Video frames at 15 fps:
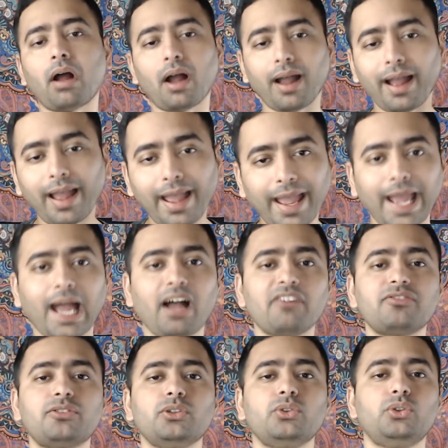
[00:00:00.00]
have
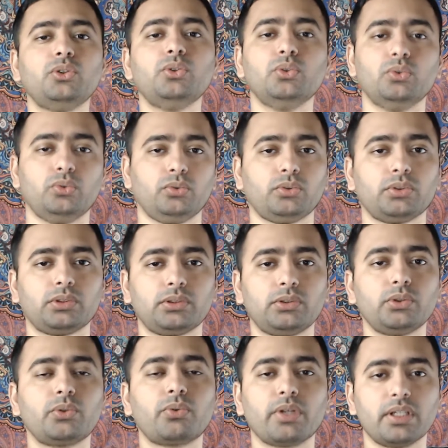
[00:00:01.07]
to do to
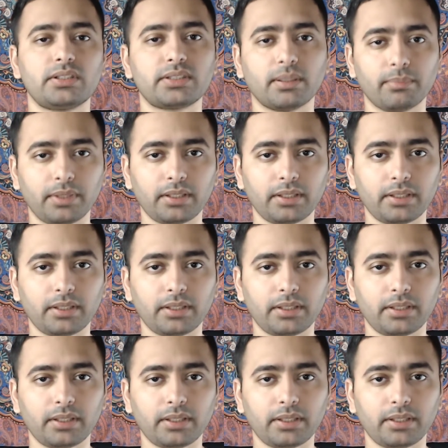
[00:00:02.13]
create something.